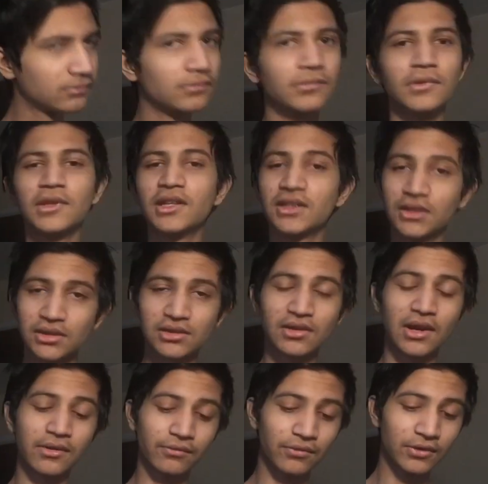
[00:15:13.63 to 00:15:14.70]
They just
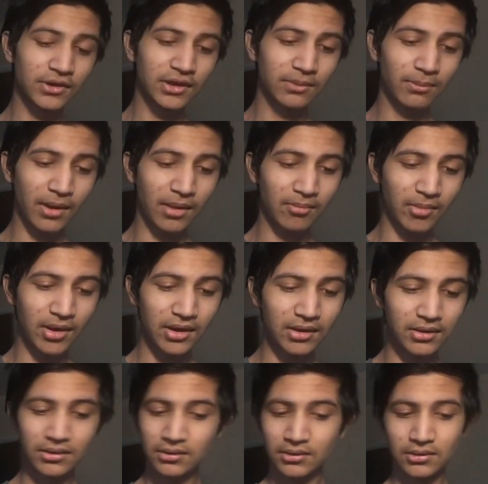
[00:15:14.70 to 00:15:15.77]
crying for their mama.
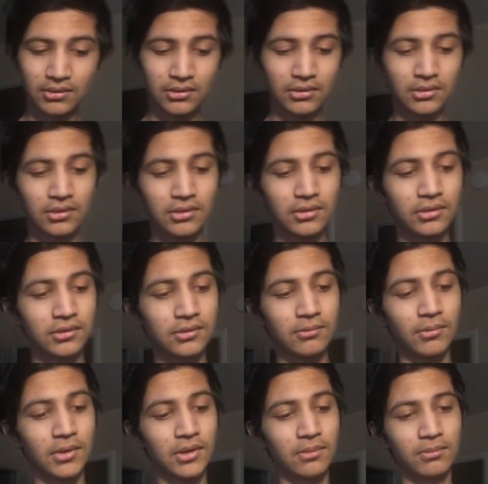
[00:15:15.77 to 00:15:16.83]
Nothing
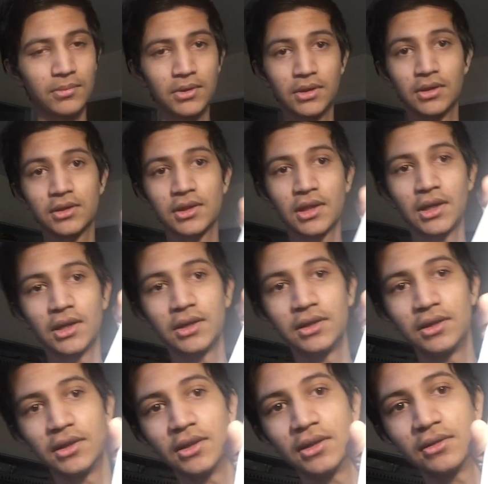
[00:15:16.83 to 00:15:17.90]
but
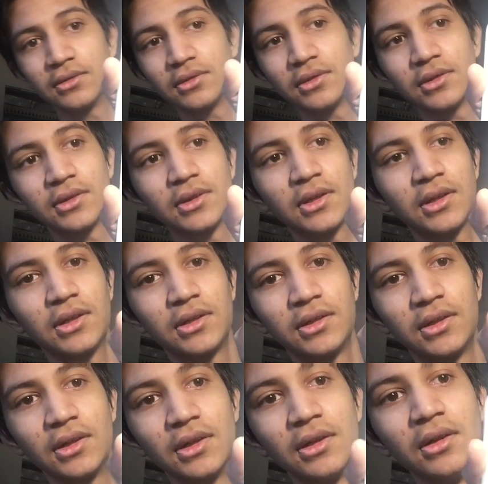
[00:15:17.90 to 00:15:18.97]
lasagna.
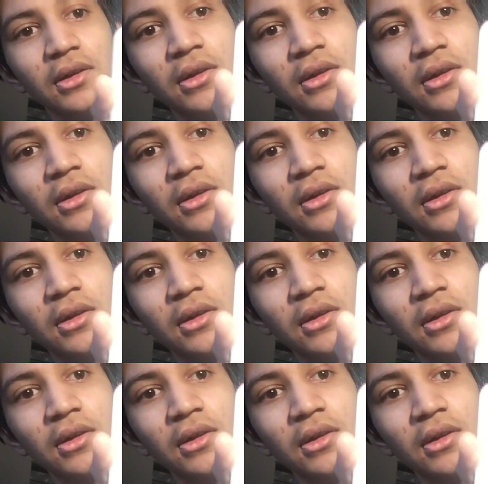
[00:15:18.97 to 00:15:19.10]
Lasagna.